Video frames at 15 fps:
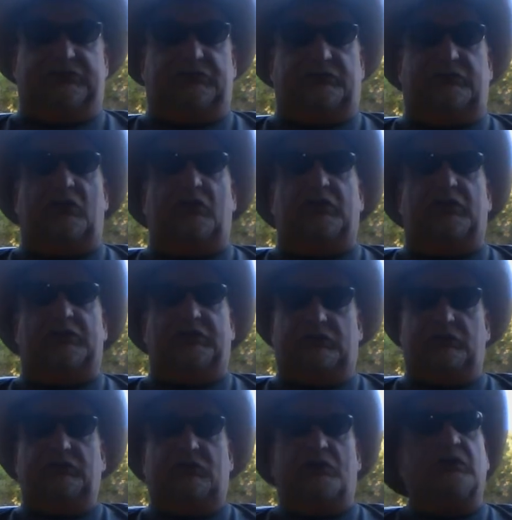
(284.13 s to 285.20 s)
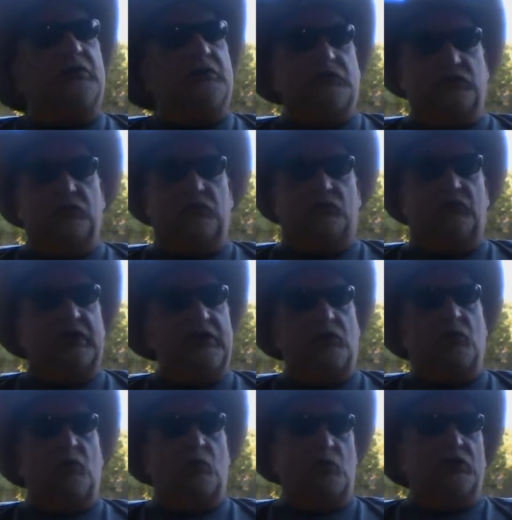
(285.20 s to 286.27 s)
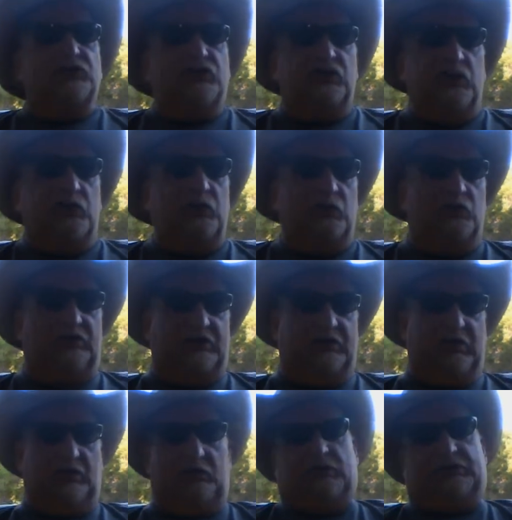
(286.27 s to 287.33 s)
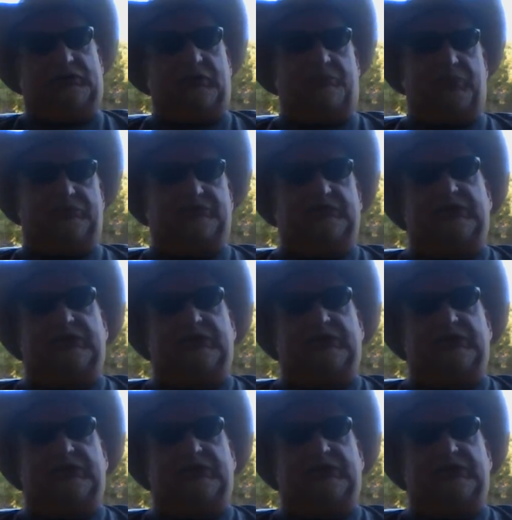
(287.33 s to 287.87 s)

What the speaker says: they're targeting. They're targeting you. They don't want you to hear what that person